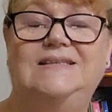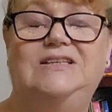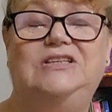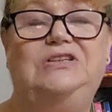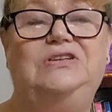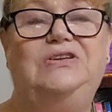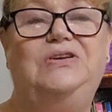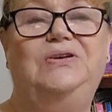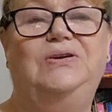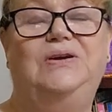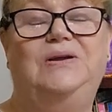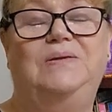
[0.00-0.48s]

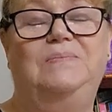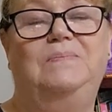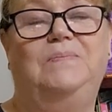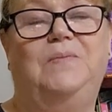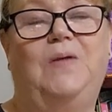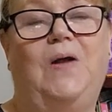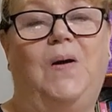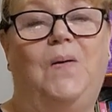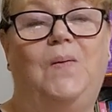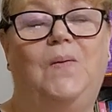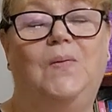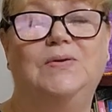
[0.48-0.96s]
you can
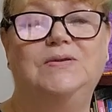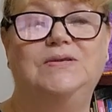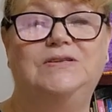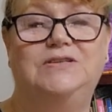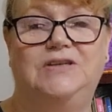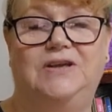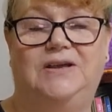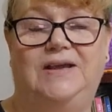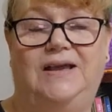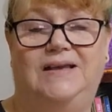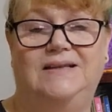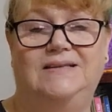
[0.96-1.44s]
go on
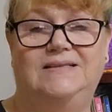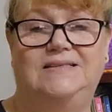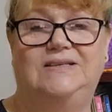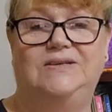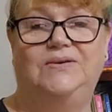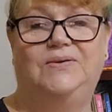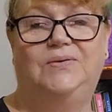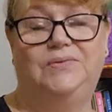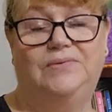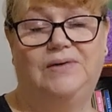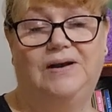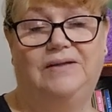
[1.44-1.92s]
to
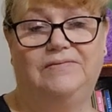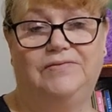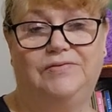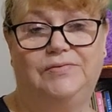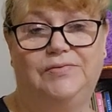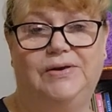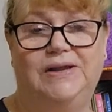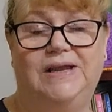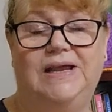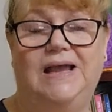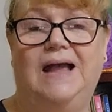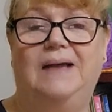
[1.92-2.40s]
Etsy or
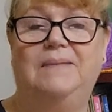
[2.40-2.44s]
Ravelry